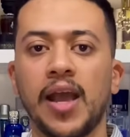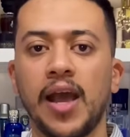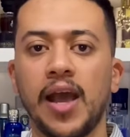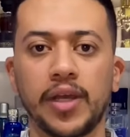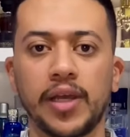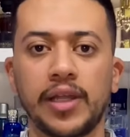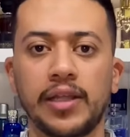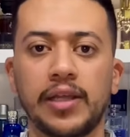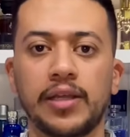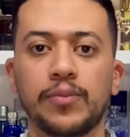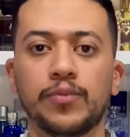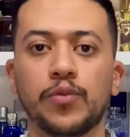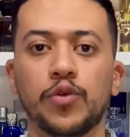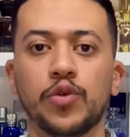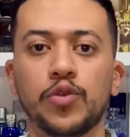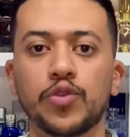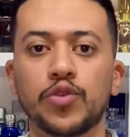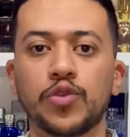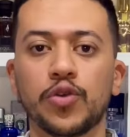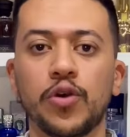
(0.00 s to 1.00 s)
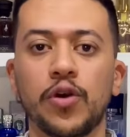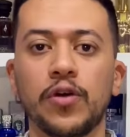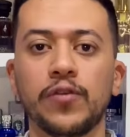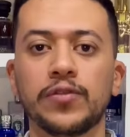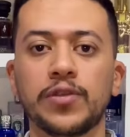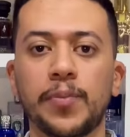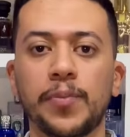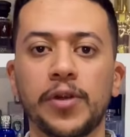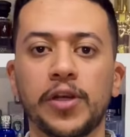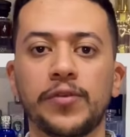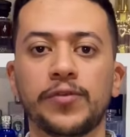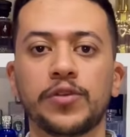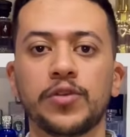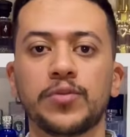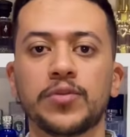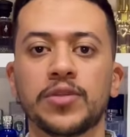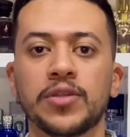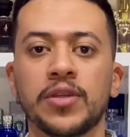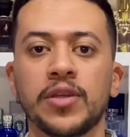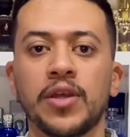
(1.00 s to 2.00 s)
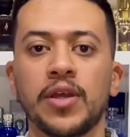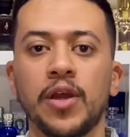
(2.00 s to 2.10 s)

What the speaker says: He did most of the perfumes